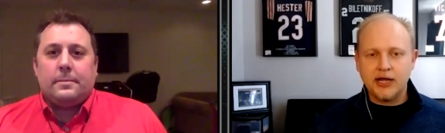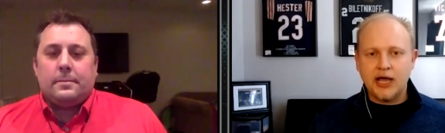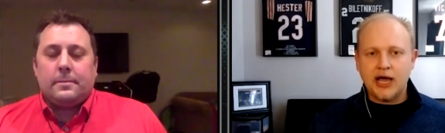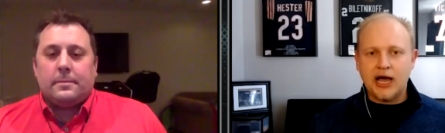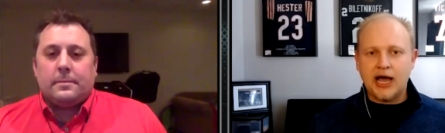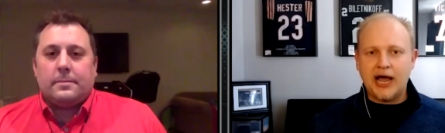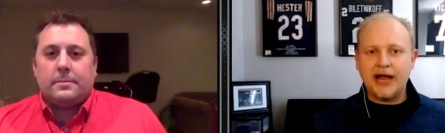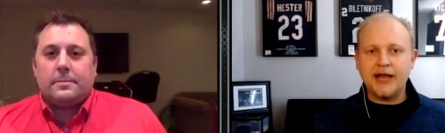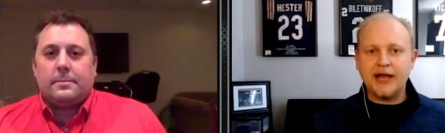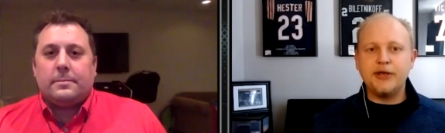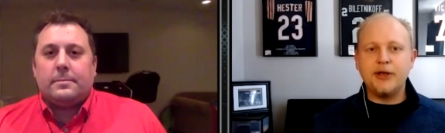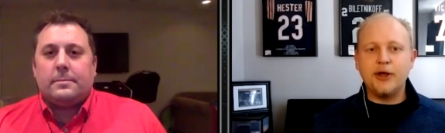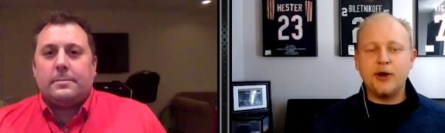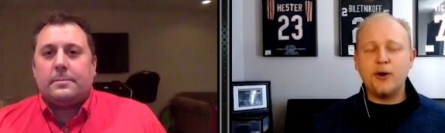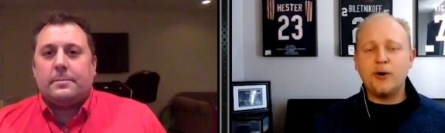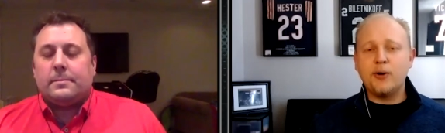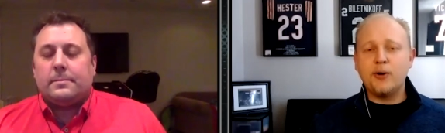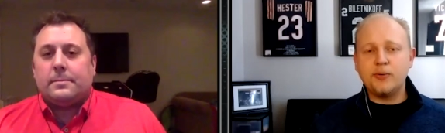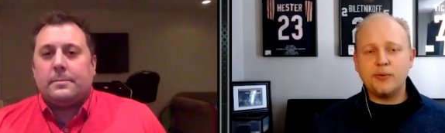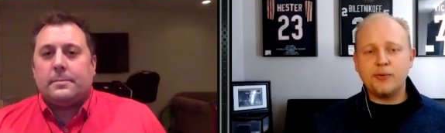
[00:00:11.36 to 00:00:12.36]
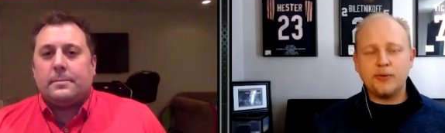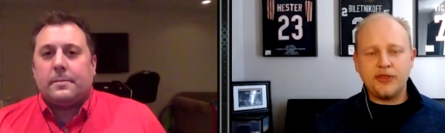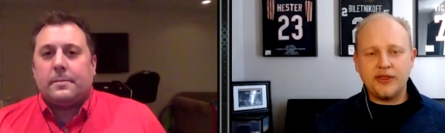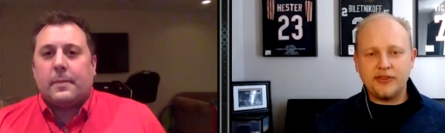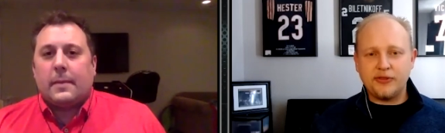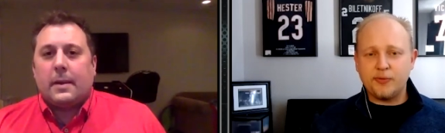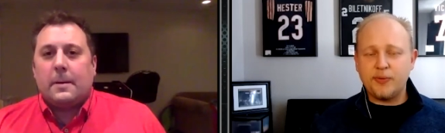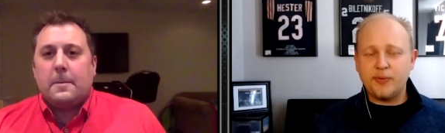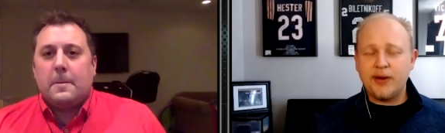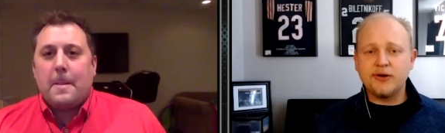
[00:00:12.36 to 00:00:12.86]
Speaker 1: I know that
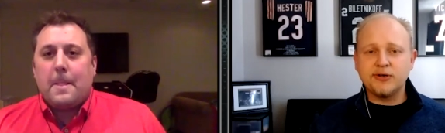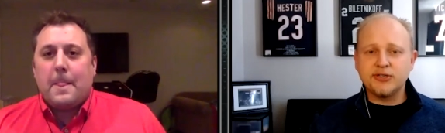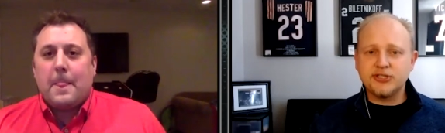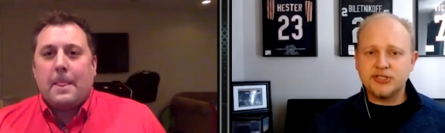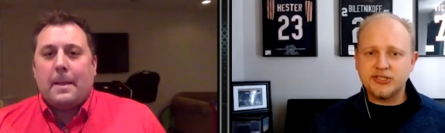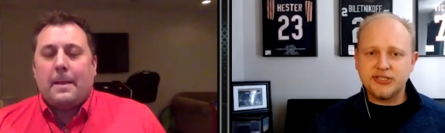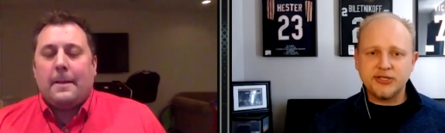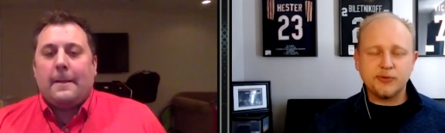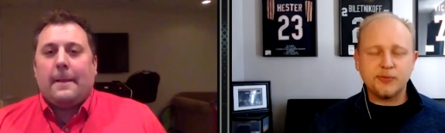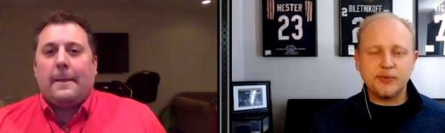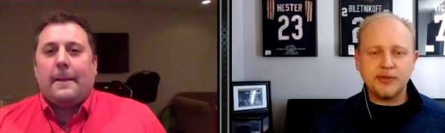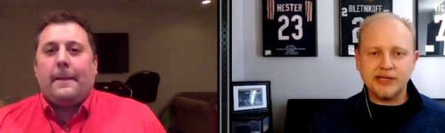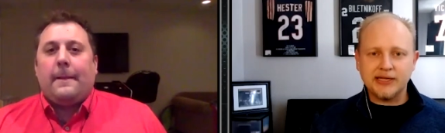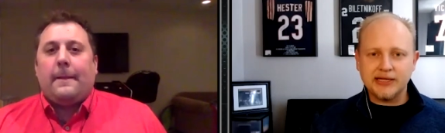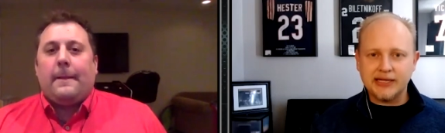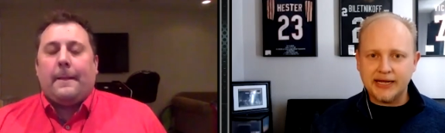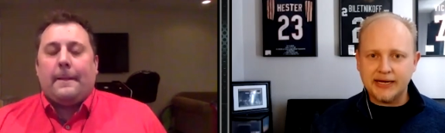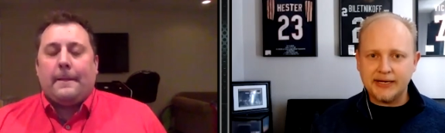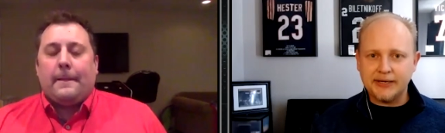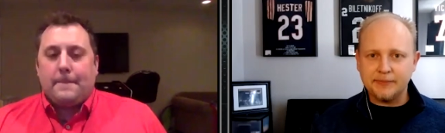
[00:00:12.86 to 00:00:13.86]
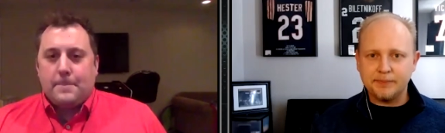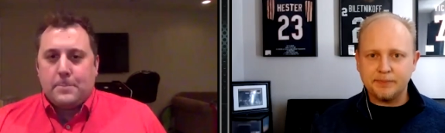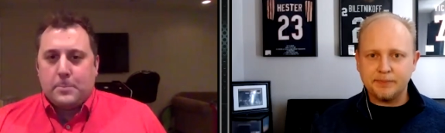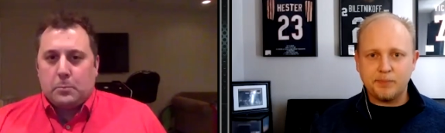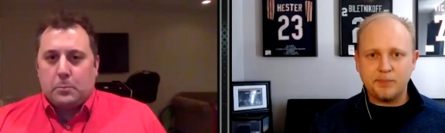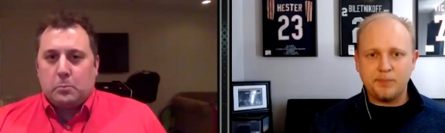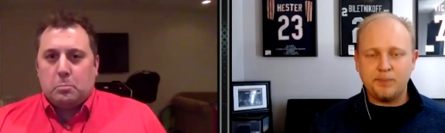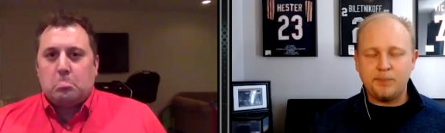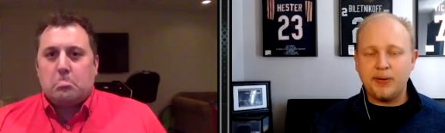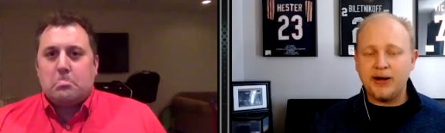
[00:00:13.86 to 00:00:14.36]
the Raiders still really like him,
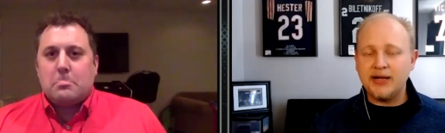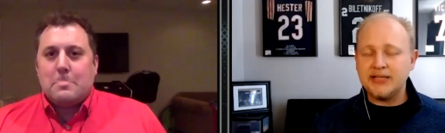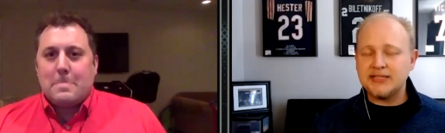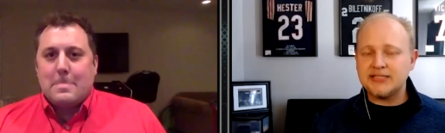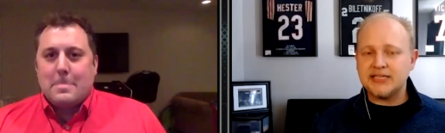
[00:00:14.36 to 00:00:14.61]
but